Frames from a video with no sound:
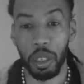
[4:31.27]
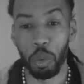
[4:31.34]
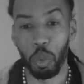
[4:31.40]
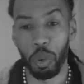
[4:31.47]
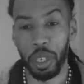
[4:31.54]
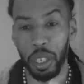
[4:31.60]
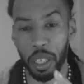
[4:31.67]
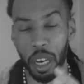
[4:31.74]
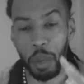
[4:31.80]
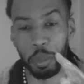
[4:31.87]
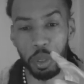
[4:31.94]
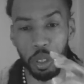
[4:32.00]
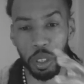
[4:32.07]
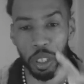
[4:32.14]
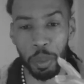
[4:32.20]
when it comes
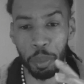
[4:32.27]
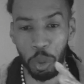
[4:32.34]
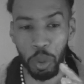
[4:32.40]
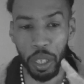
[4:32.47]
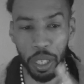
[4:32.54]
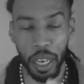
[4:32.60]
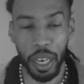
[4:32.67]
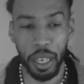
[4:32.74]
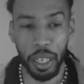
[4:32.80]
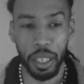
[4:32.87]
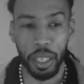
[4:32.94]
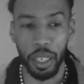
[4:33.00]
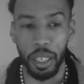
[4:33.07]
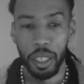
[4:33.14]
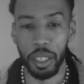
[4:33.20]
to communicating
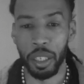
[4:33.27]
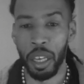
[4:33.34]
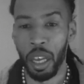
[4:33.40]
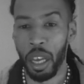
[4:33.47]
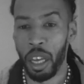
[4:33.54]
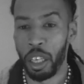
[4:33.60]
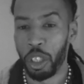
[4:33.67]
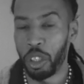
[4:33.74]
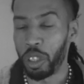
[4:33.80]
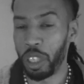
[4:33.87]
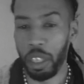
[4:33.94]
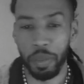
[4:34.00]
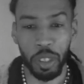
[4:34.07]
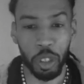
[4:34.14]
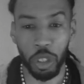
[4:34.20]
and sh-
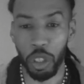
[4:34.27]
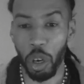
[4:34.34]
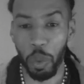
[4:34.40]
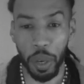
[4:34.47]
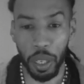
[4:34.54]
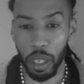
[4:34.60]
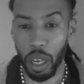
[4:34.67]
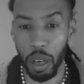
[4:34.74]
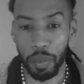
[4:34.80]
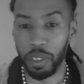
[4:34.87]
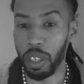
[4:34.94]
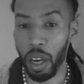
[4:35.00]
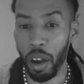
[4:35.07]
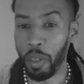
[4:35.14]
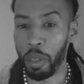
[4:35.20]
even showing love to
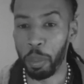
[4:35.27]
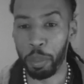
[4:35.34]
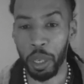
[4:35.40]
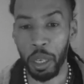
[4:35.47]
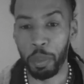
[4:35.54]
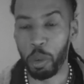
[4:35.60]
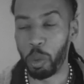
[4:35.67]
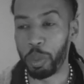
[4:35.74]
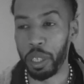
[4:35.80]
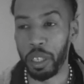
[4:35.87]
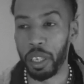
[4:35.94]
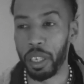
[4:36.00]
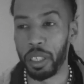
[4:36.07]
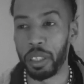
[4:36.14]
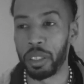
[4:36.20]
other people
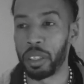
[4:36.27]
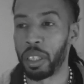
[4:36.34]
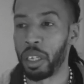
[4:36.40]
because